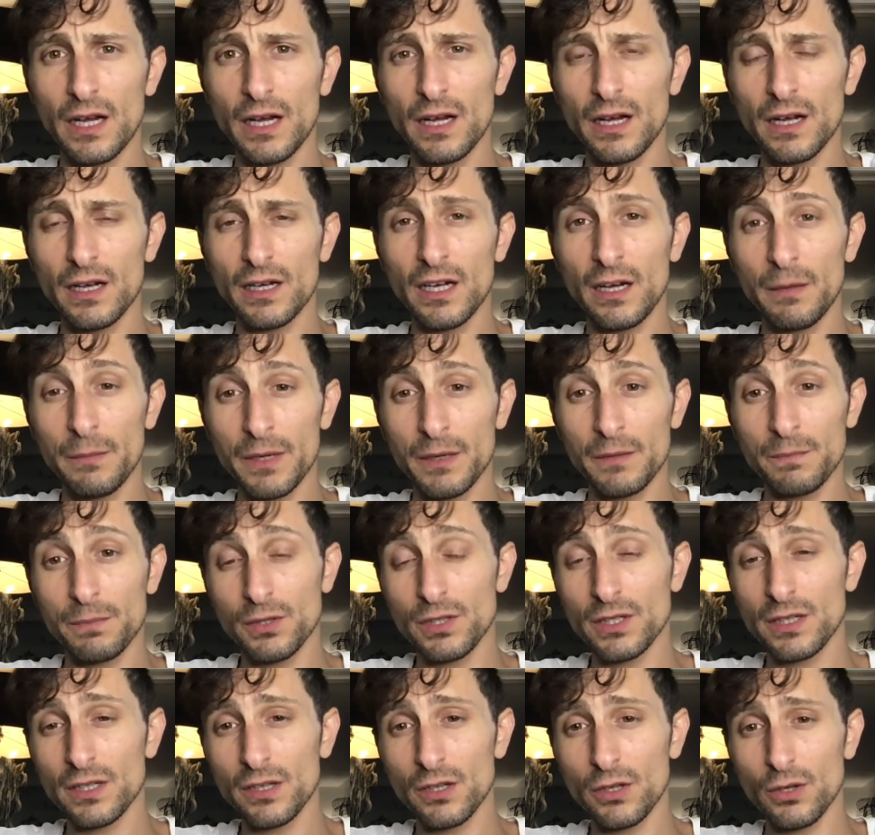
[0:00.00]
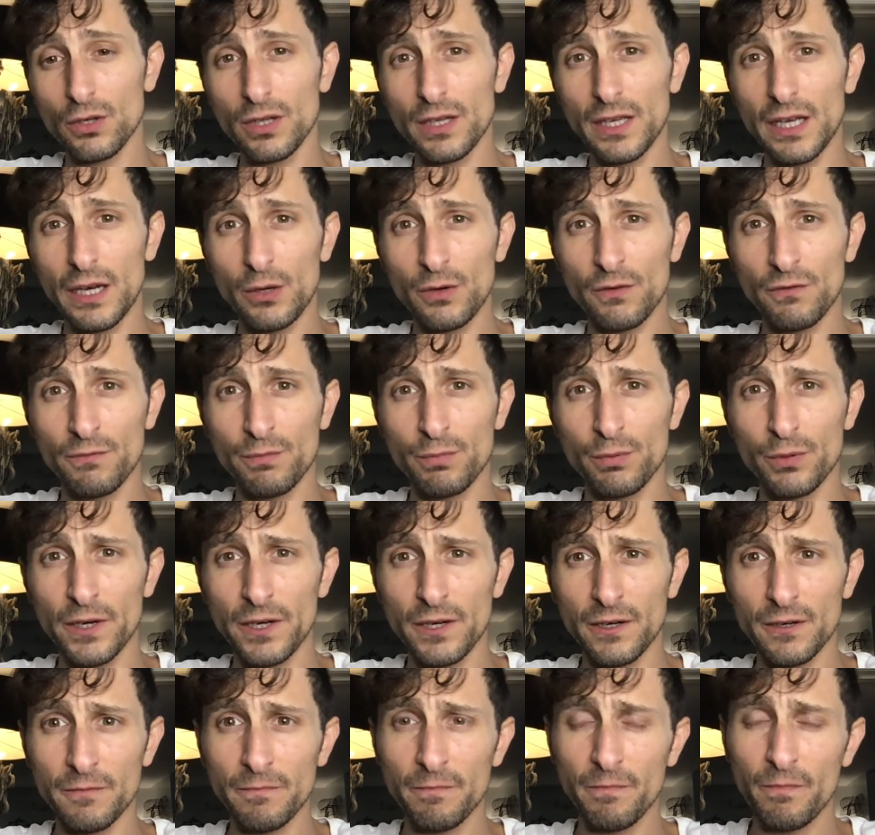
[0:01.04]
coming particularly out of
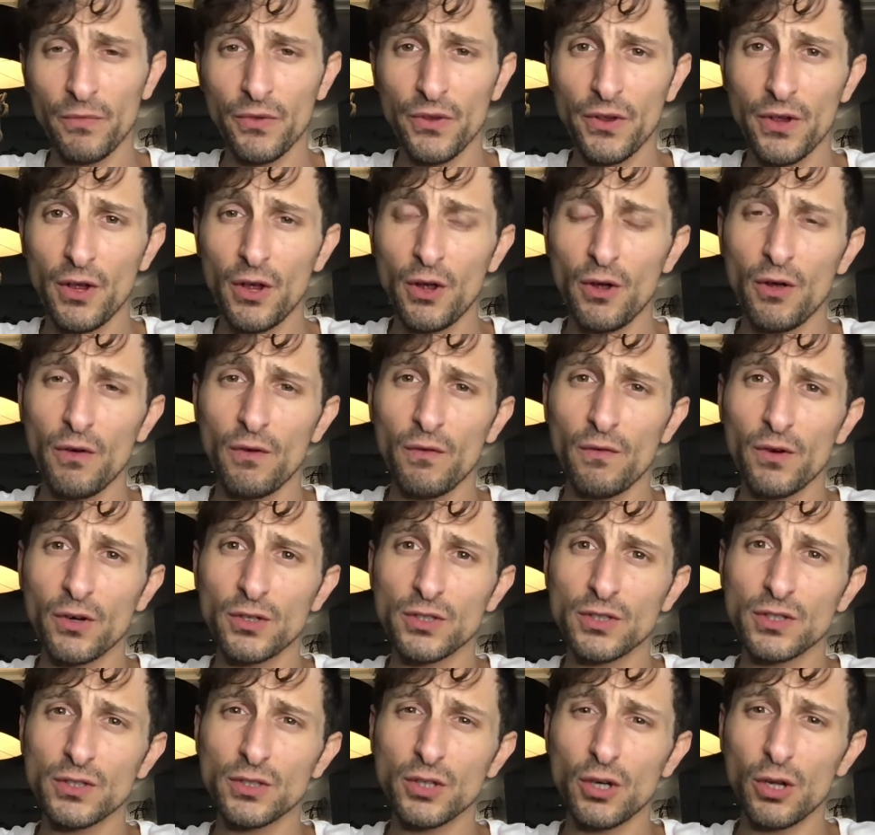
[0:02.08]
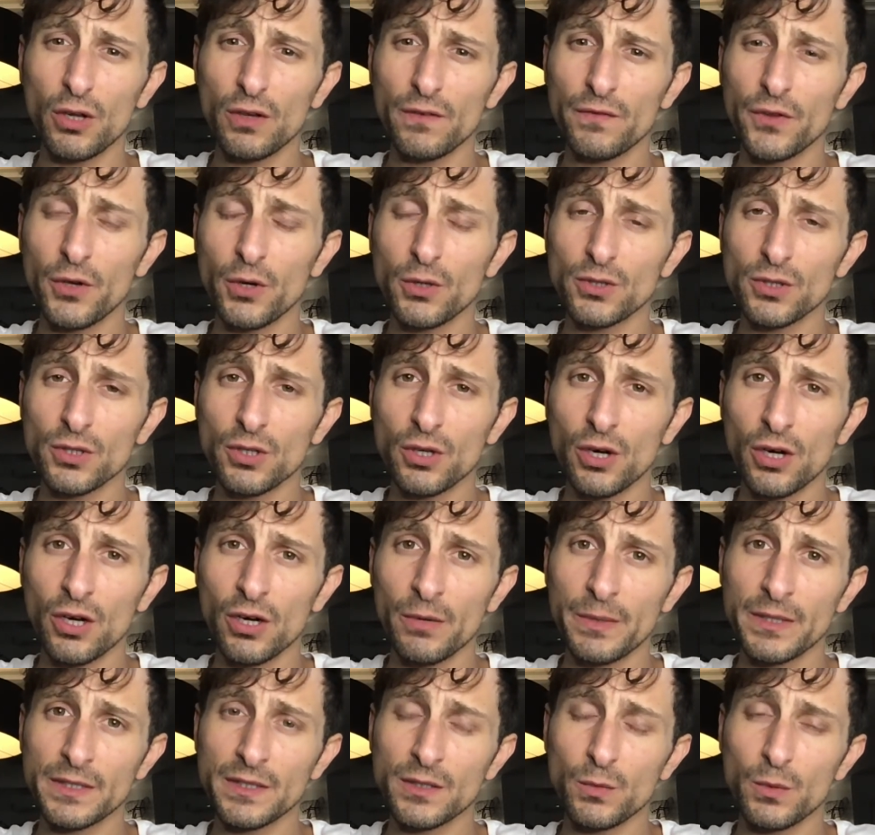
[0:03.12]
Britain, versus all of those
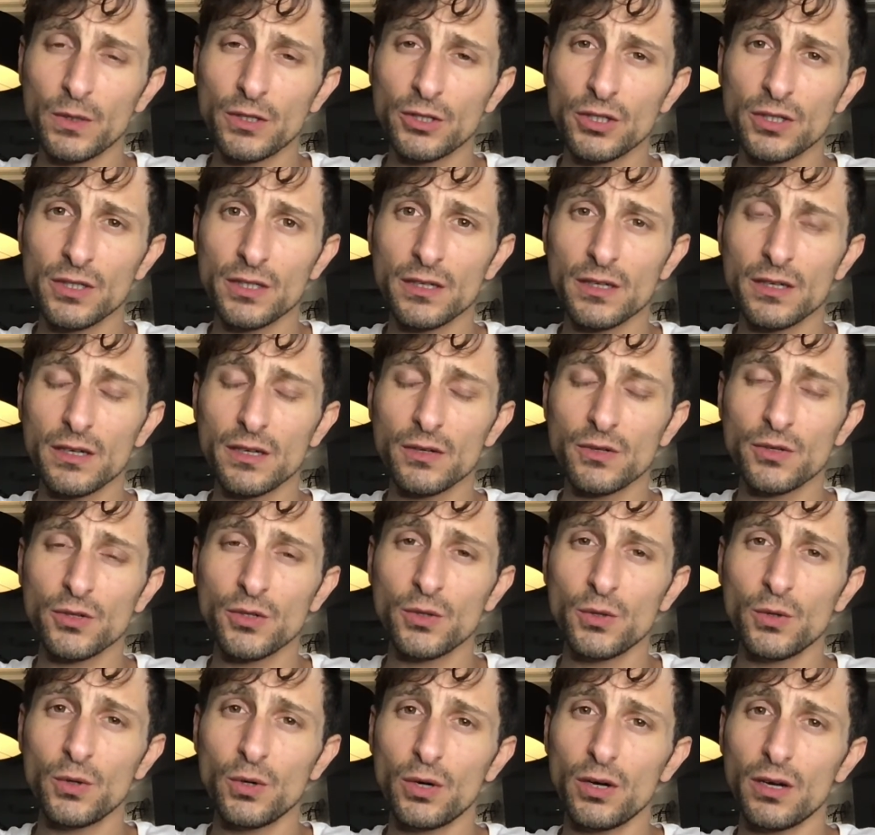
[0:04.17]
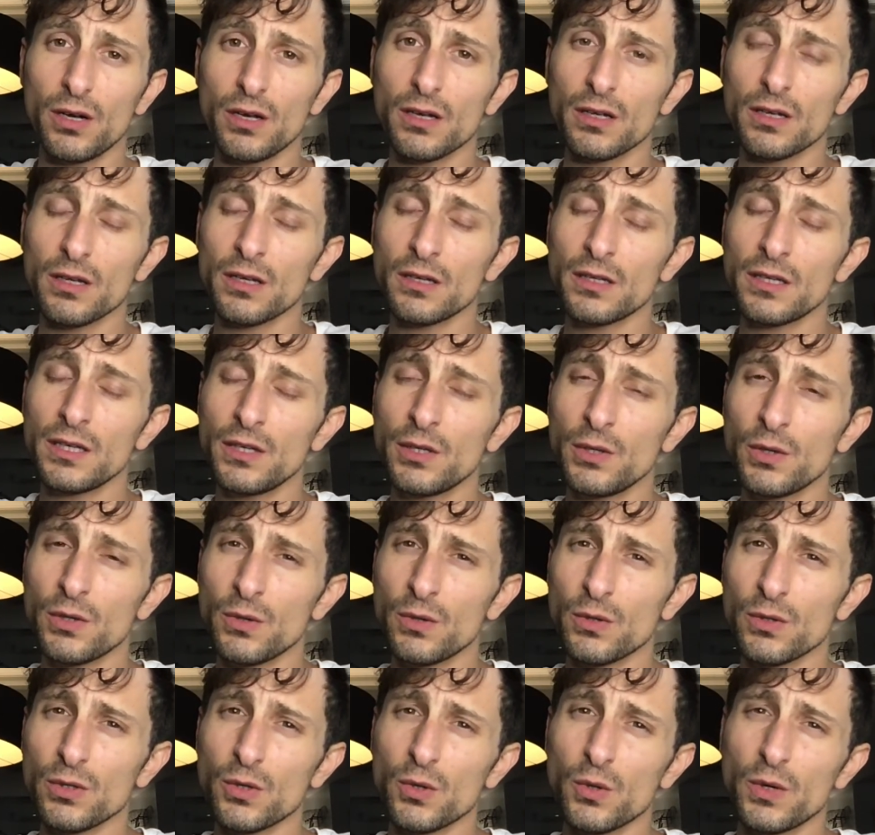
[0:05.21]
economies that wish it to
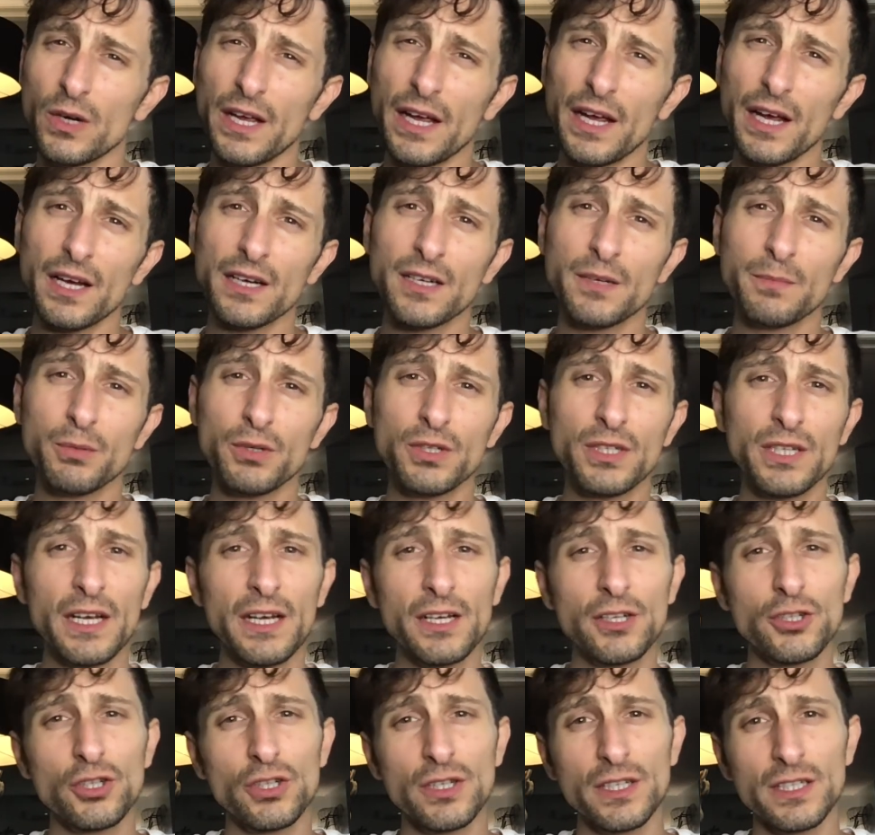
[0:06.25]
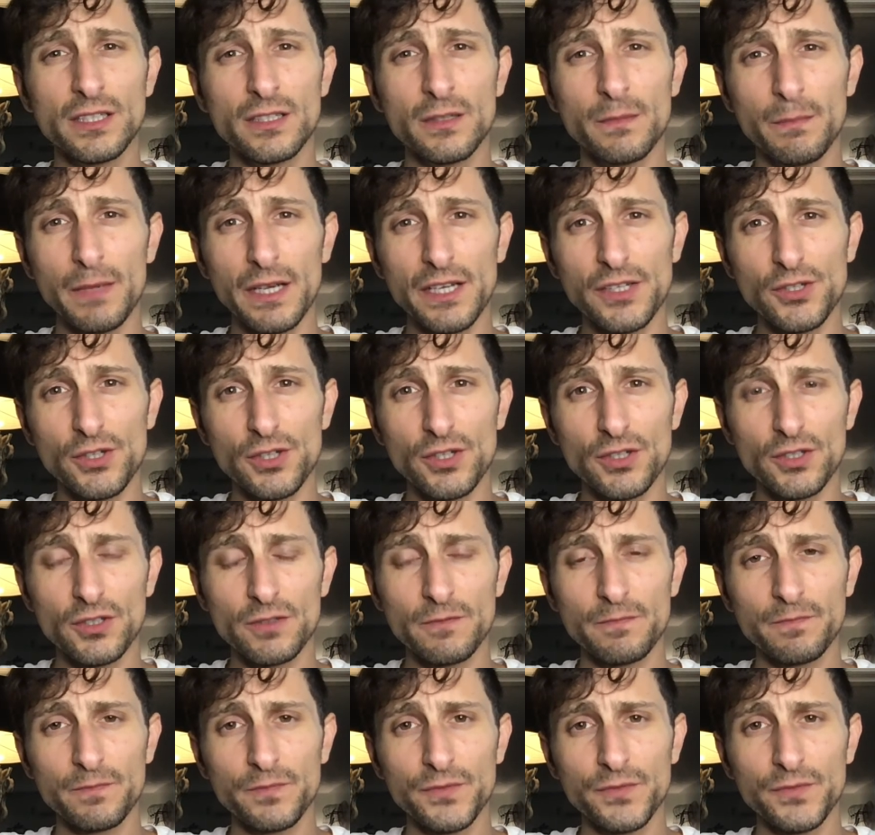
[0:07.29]
continue to enact protectionist measures.